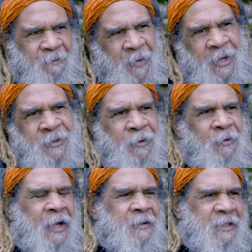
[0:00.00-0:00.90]
But it's
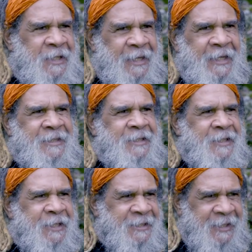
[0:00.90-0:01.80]
all that. It's
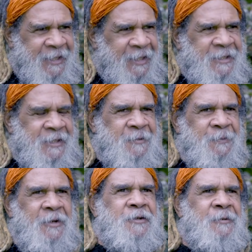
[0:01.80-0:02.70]
holistic. It's a
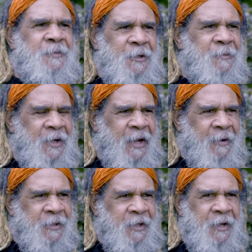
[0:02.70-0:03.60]
spiritual movement
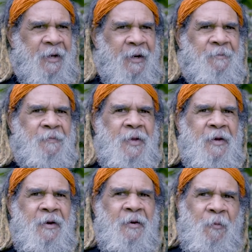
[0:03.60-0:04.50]
now. I think
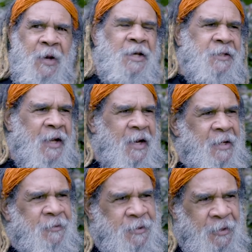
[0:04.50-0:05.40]
we are
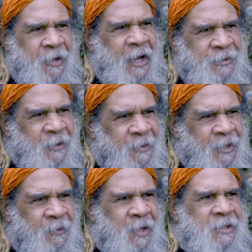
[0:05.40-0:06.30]
starting to assert our
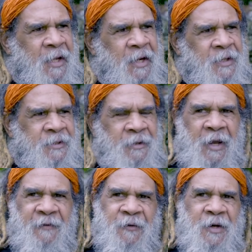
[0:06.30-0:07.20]
sovereignty. We are starting to assert
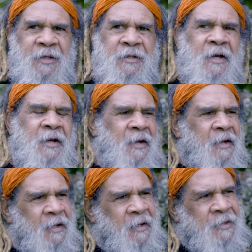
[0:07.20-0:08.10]
our voices.
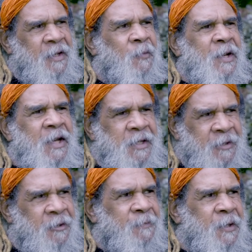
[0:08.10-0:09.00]
And I think we need to
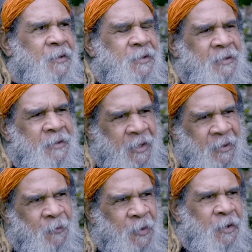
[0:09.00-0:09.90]
do it because, you know,
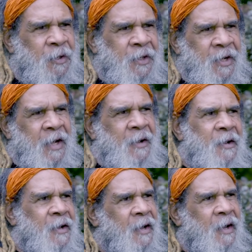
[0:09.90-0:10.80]
the world are
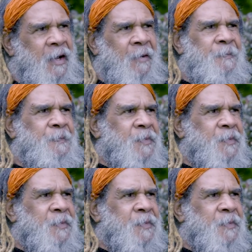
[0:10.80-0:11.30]
now